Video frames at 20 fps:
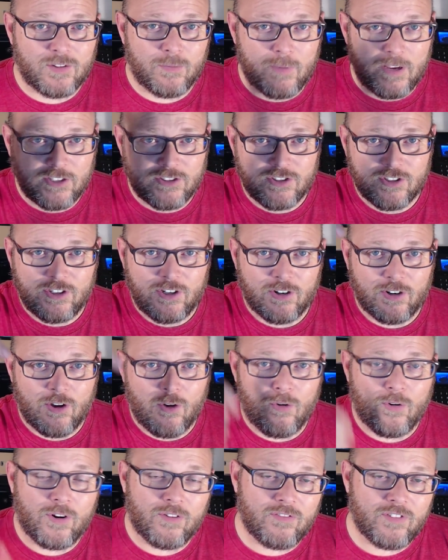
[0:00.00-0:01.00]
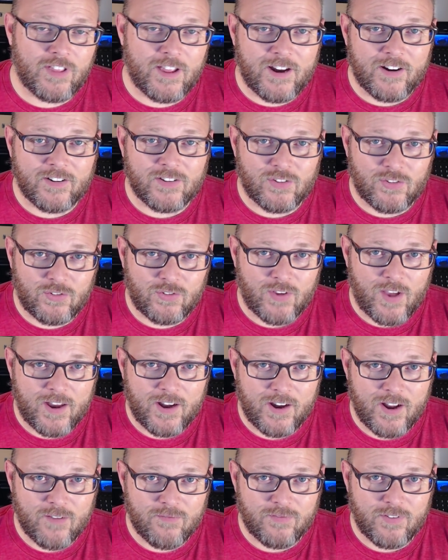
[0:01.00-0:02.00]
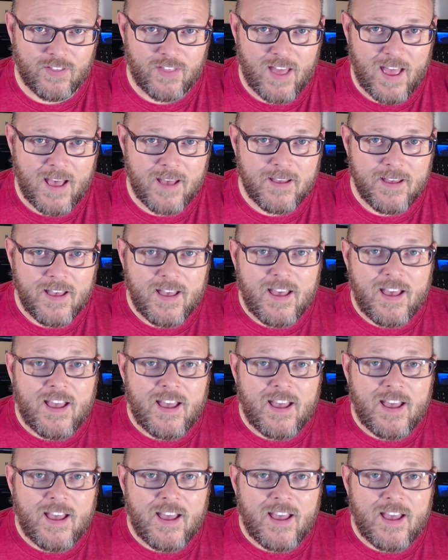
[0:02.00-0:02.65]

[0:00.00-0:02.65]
so make sure you're going over there and signing up for that.